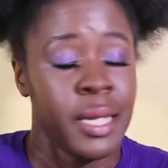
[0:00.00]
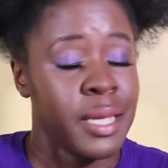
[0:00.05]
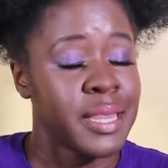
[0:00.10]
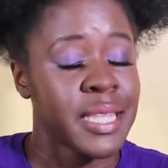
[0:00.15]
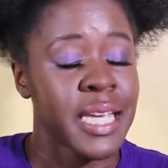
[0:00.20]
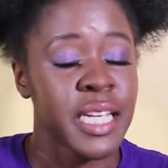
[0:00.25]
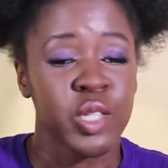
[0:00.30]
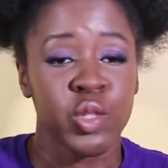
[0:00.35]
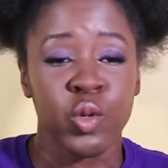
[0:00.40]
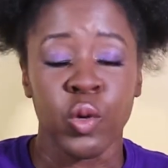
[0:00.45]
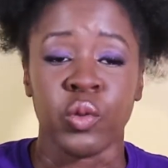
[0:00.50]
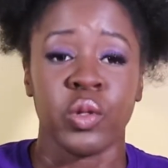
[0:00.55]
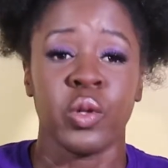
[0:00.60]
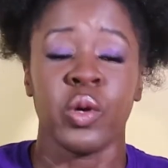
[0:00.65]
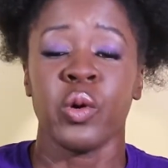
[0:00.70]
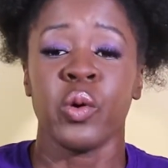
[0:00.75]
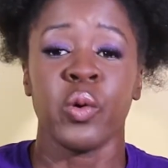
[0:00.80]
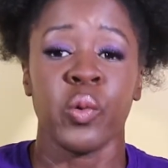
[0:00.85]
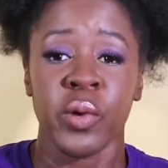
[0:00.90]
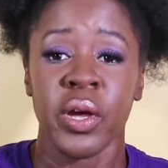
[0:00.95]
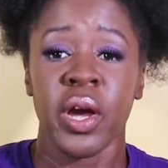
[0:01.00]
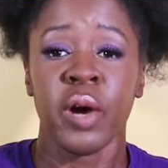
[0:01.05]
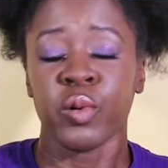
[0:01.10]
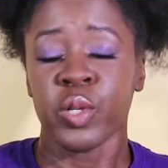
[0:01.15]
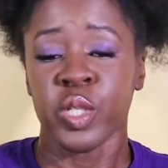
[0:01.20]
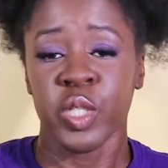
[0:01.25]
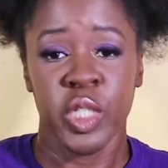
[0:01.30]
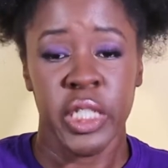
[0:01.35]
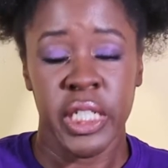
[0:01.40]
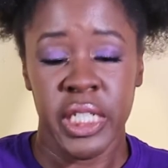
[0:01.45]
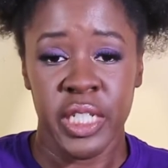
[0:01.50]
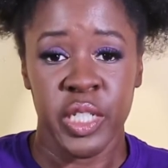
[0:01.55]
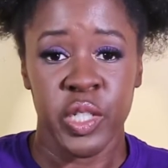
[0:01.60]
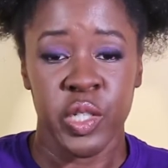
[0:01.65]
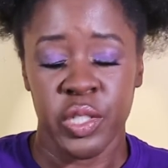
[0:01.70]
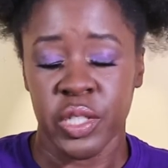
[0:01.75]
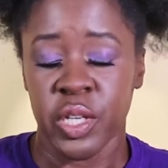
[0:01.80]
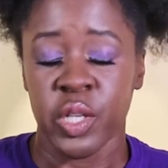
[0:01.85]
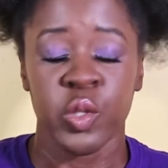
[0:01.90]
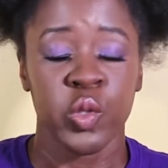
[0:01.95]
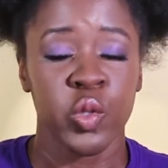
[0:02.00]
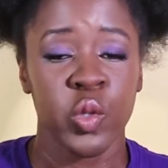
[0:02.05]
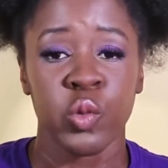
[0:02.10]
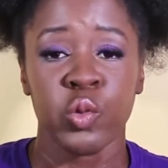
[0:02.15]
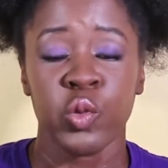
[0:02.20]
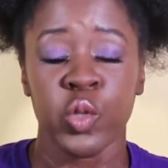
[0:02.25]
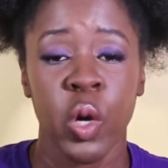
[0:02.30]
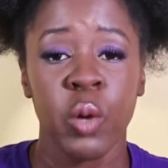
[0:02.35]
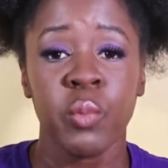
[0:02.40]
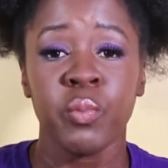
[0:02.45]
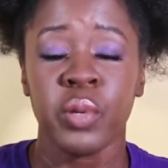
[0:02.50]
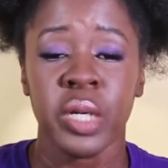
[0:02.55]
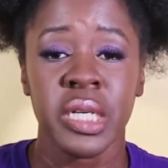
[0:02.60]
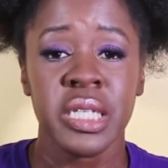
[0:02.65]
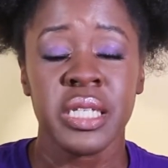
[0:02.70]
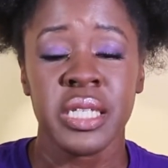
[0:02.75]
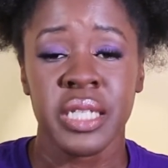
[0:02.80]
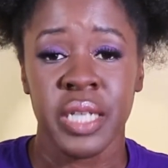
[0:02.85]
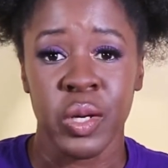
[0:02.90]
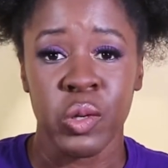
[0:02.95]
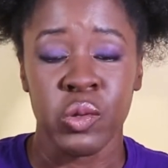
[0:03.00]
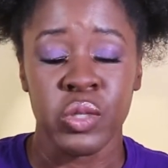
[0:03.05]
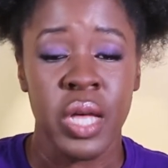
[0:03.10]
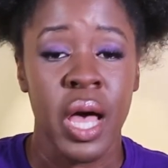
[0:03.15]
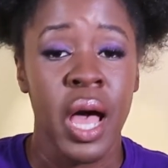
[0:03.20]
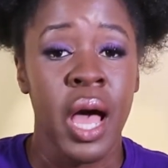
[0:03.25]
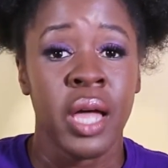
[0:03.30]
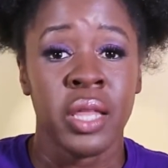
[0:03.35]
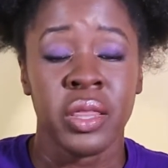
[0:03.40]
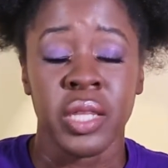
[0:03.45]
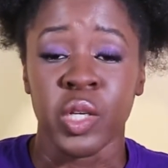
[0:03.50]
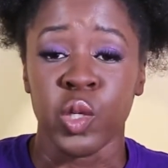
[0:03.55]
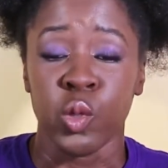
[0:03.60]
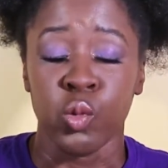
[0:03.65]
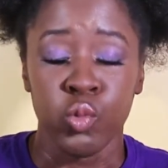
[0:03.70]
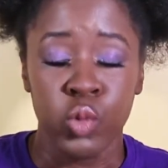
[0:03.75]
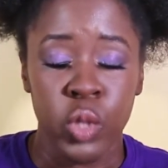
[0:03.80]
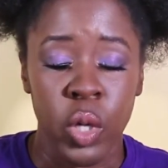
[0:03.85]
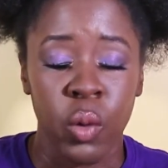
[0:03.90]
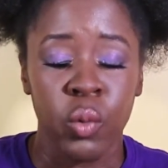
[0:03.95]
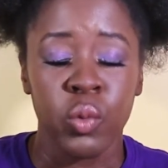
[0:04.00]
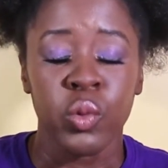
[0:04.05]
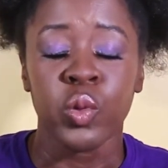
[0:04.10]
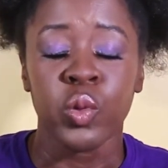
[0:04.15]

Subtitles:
That is not who we are as cheerleaders, so don't put in skills that you know